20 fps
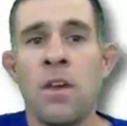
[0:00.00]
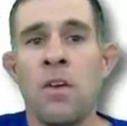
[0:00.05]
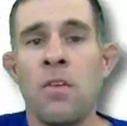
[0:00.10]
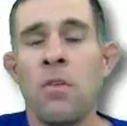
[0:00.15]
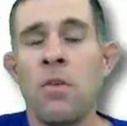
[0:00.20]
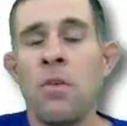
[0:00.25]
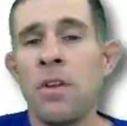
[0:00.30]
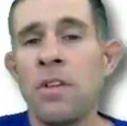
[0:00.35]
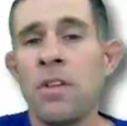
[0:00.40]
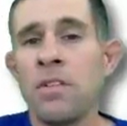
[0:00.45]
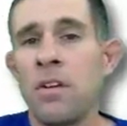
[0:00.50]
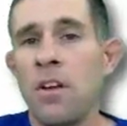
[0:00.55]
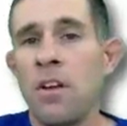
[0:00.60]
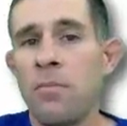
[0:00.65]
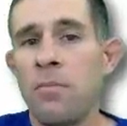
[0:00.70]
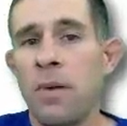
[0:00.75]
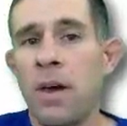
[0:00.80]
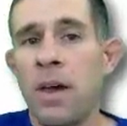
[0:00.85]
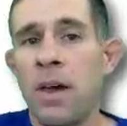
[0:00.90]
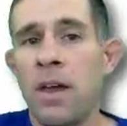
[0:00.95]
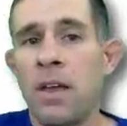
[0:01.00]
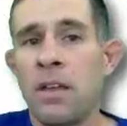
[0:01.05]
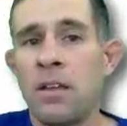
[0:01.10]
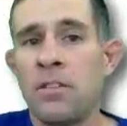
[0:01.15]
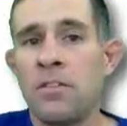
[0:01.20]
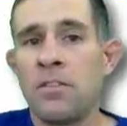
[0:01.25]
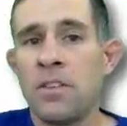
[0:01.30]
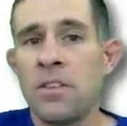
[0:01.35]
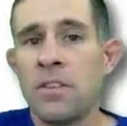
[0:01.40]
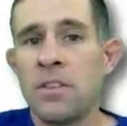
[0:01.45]
We want to start off by
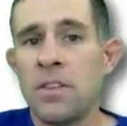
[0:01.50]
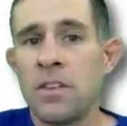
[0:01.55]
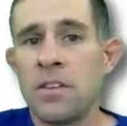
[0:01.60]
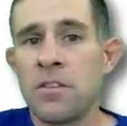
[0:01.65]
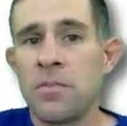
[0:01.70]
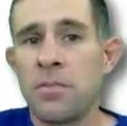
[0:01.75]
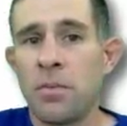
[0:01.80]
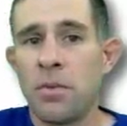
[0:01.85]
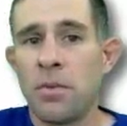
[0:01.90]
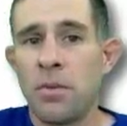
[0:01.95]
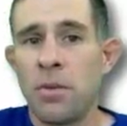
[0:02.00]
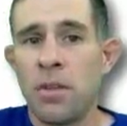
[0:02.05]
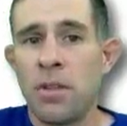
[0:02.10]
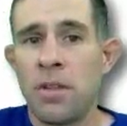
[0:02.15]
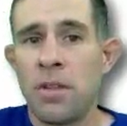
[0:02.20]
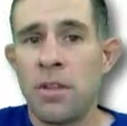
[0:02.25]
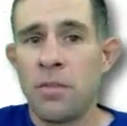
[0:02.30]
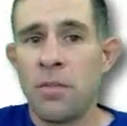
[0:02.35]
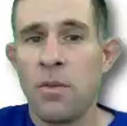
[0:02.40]
just exploring this.